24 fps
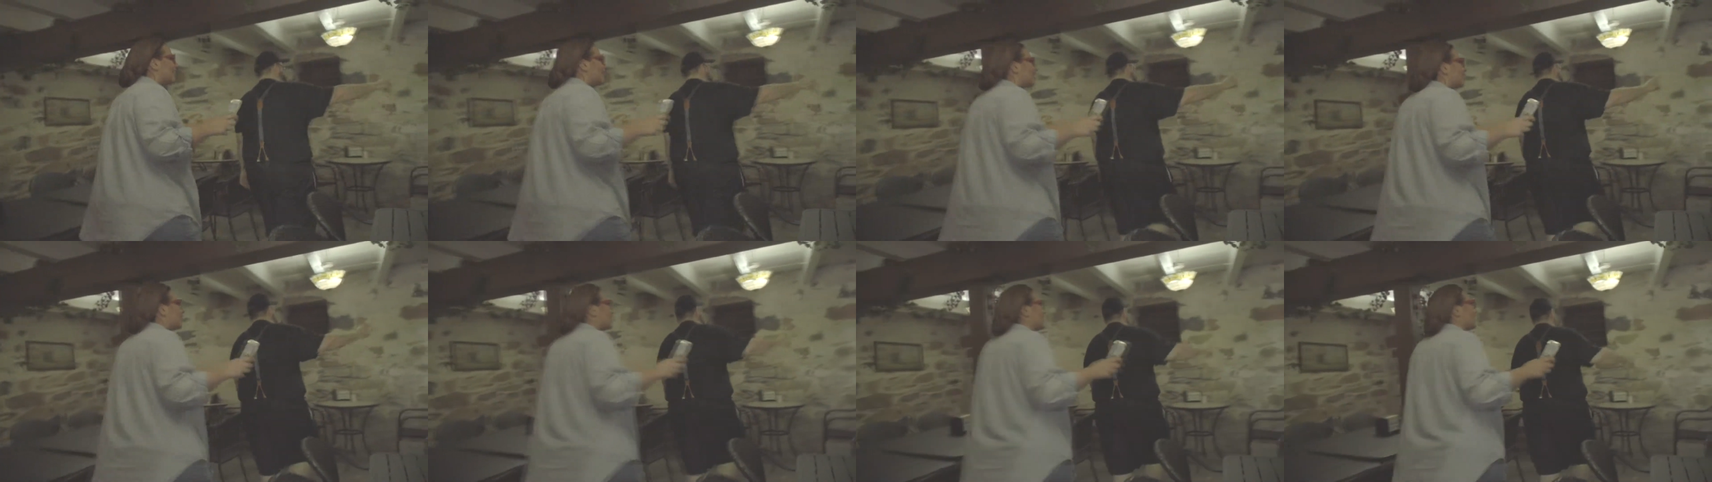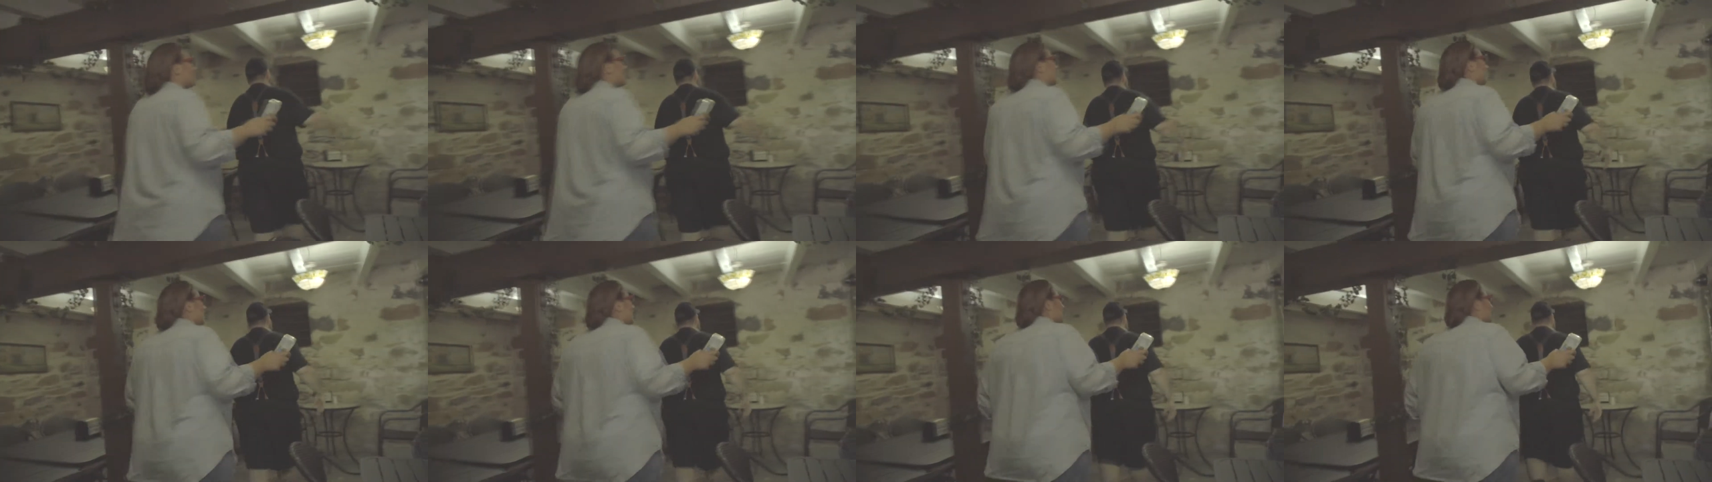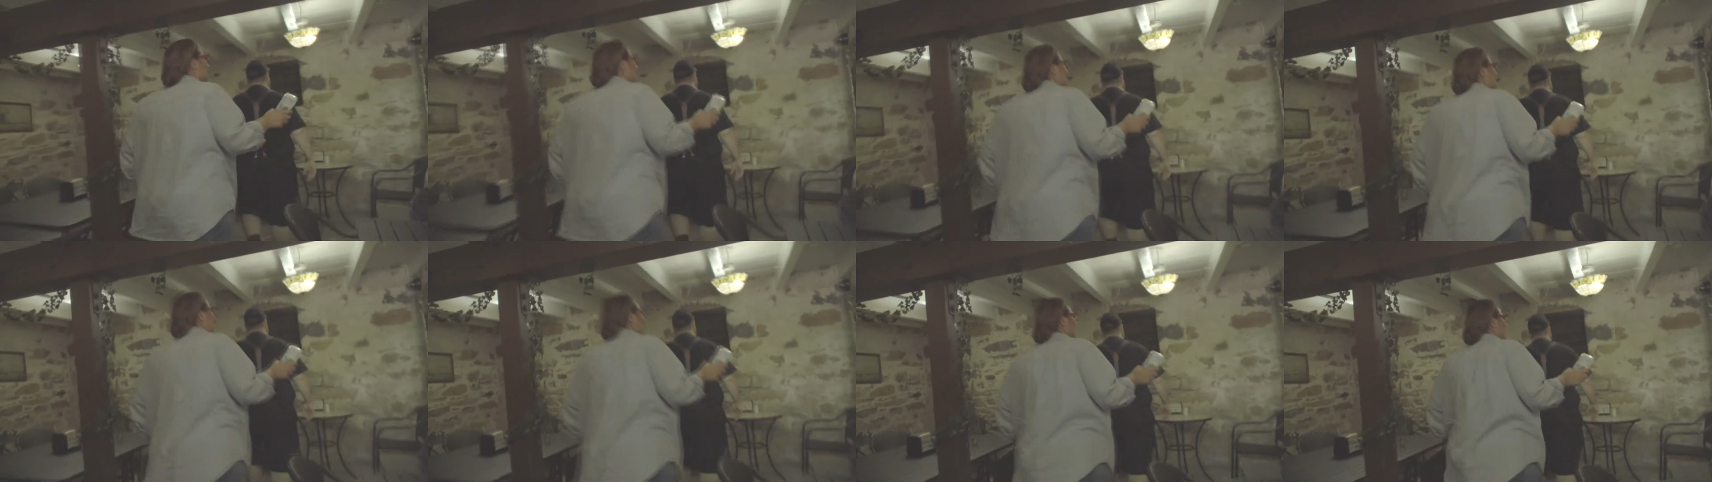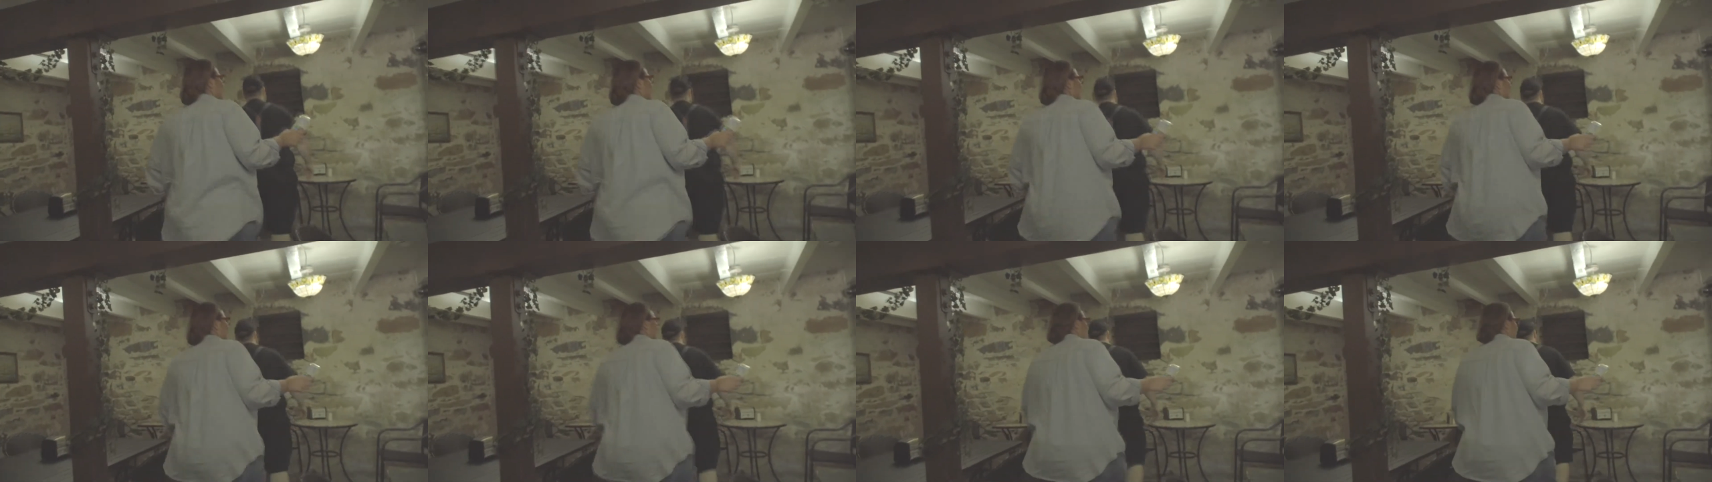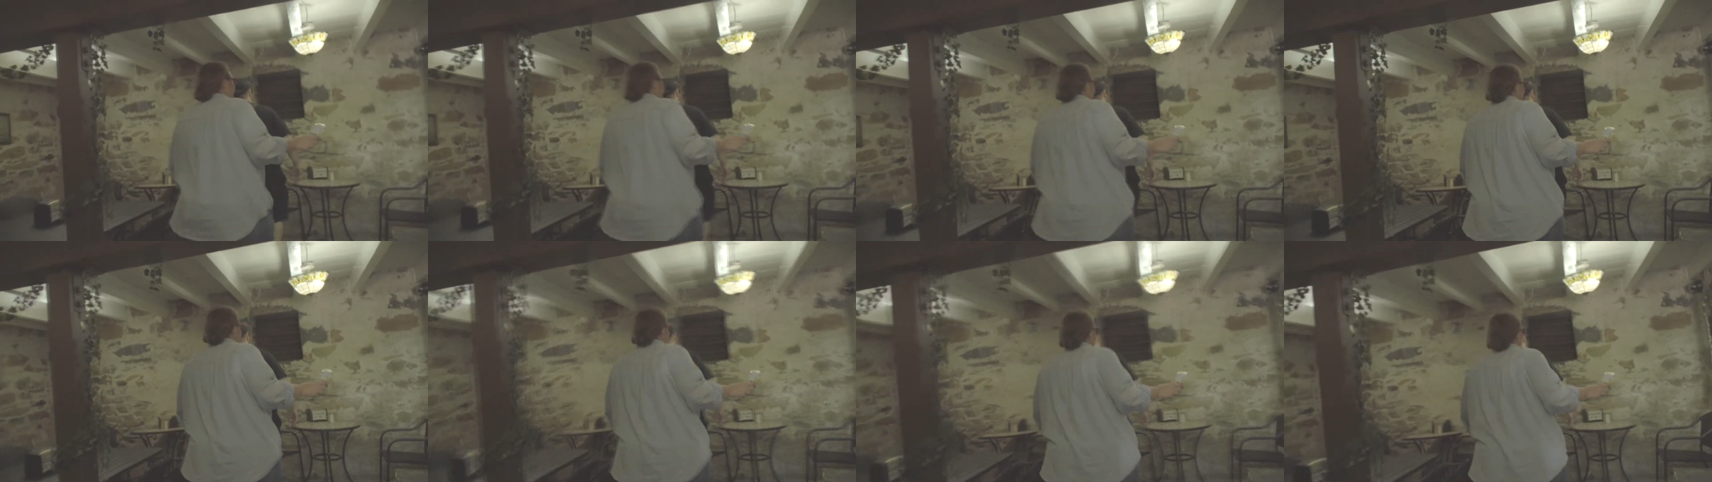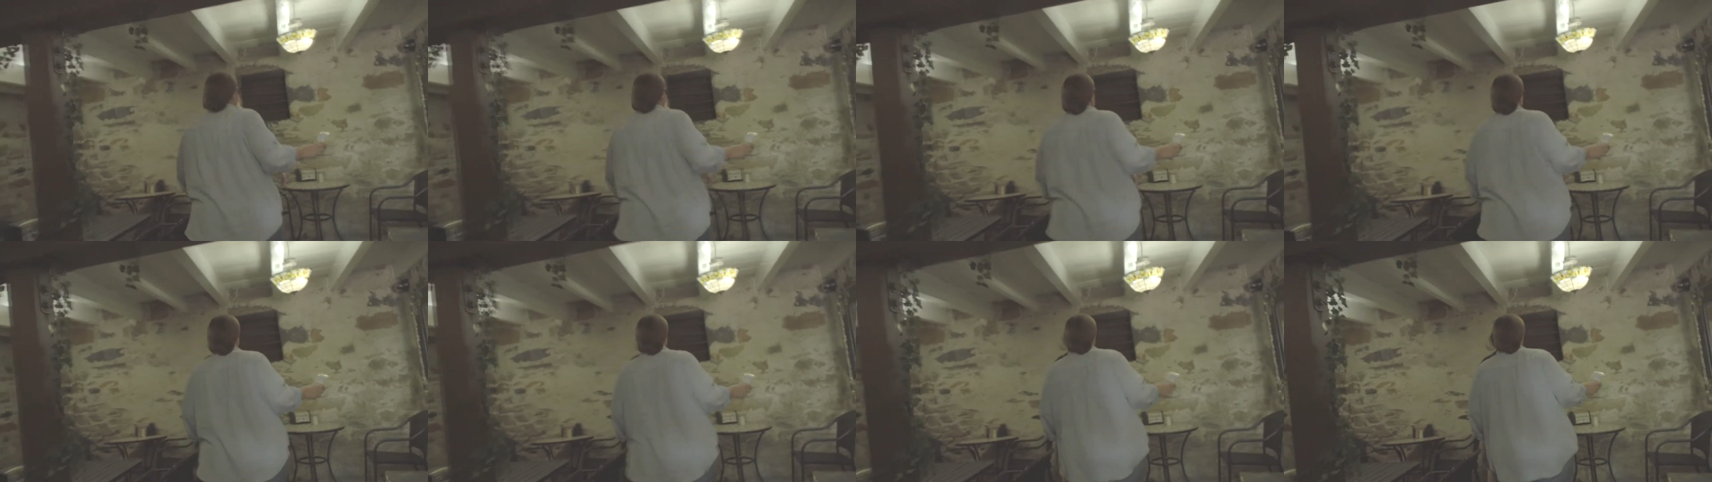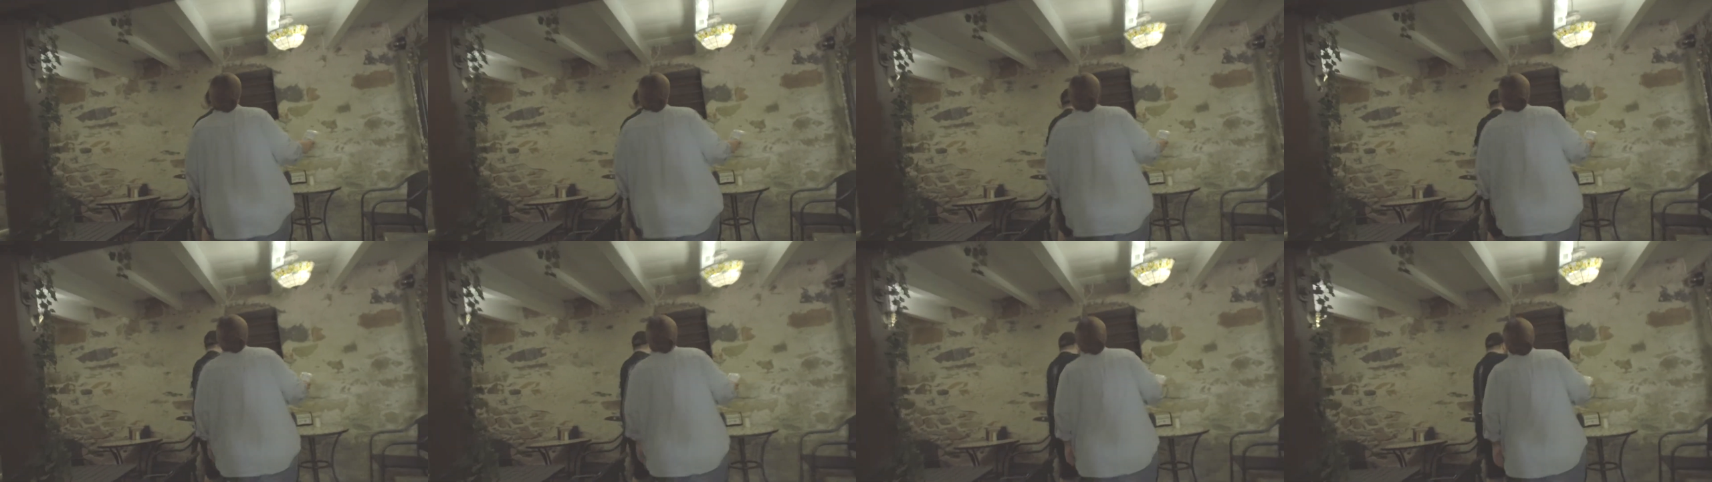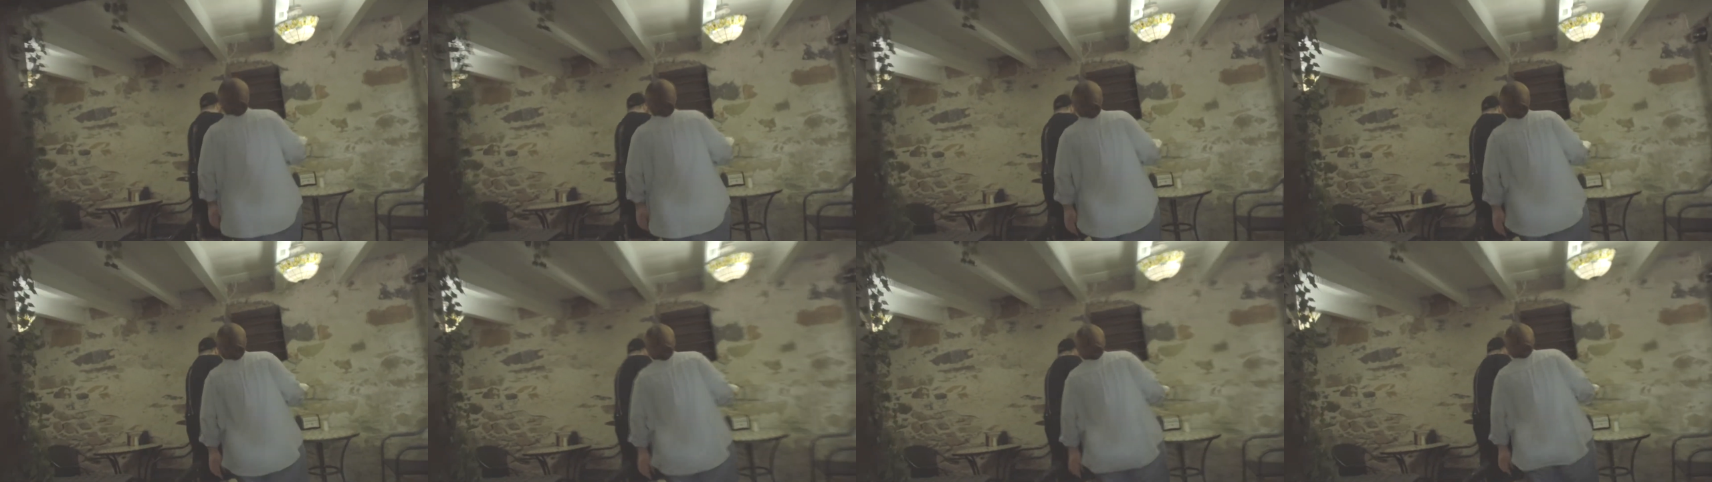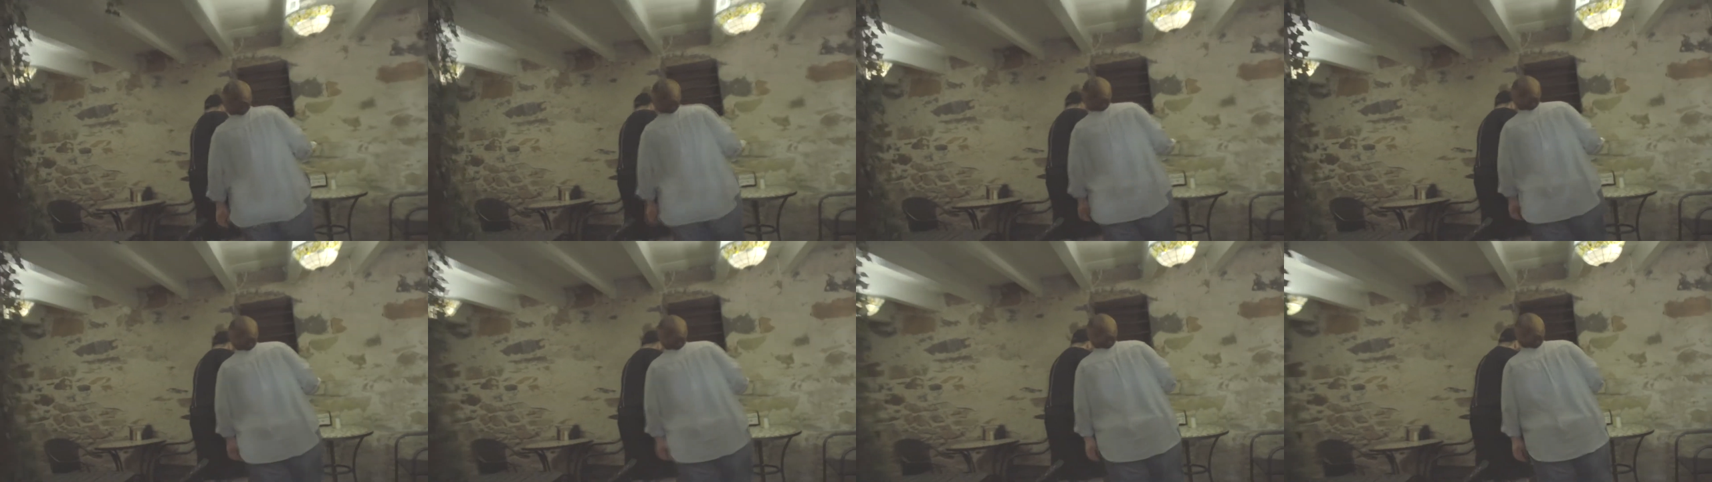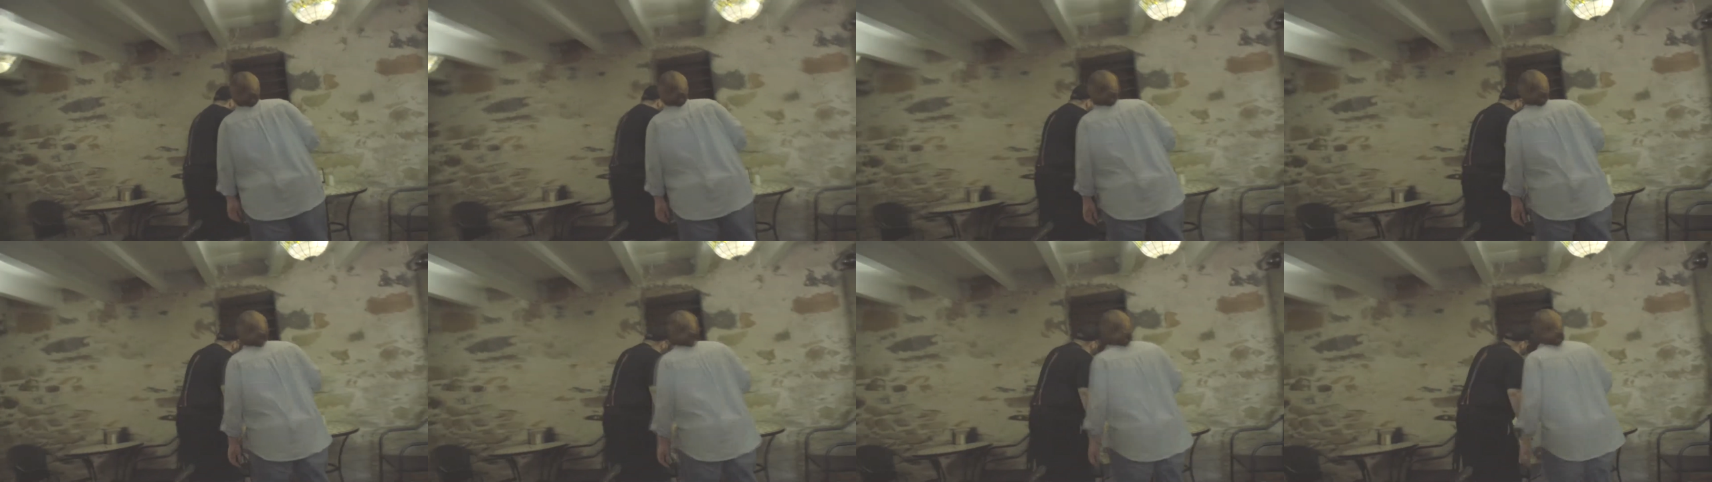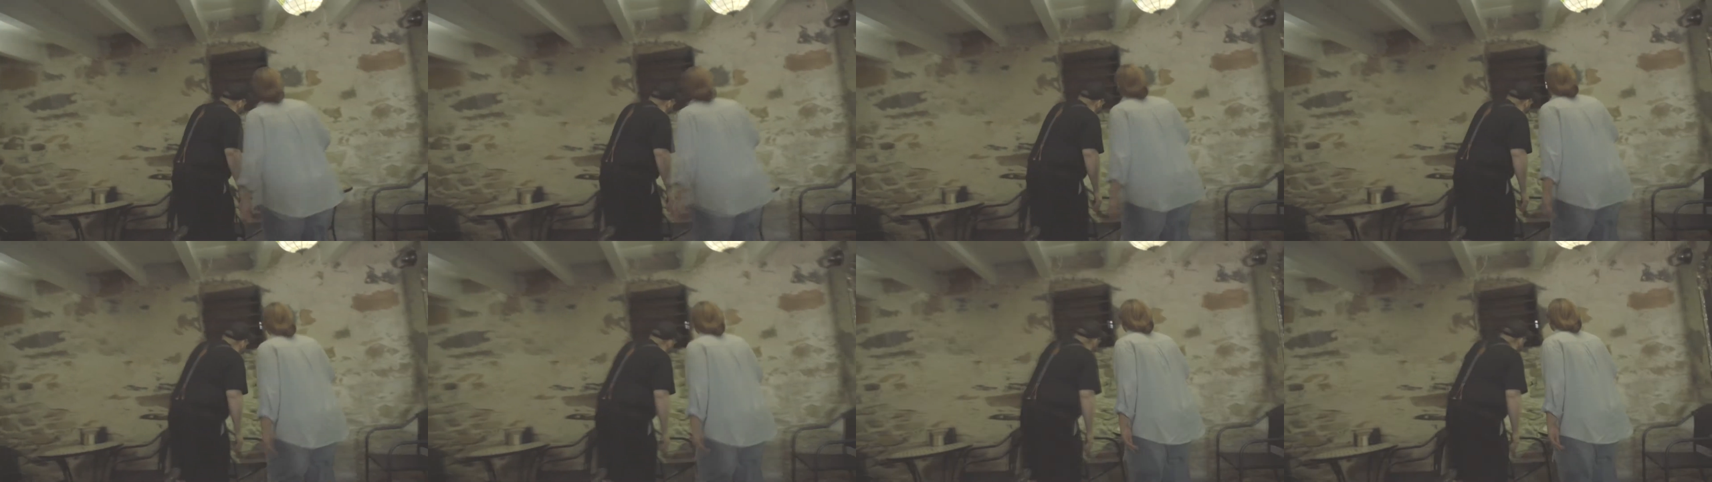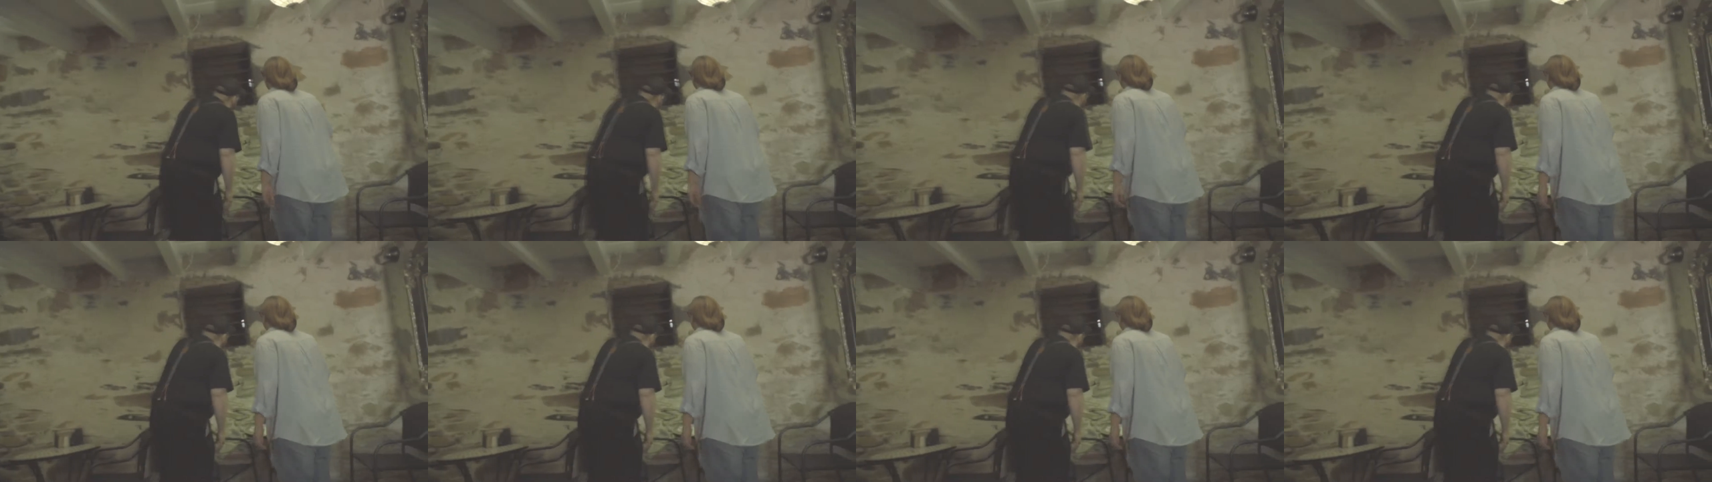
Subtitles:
Nobody's mouth can be seen.